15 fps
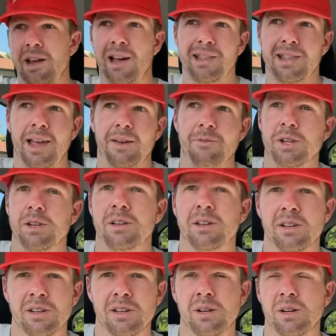11
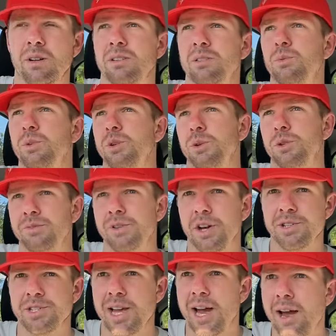with all of
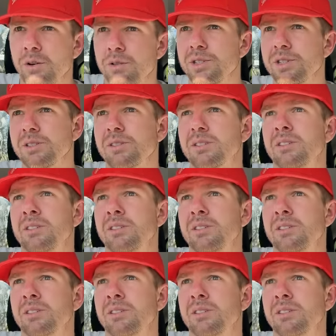those sales.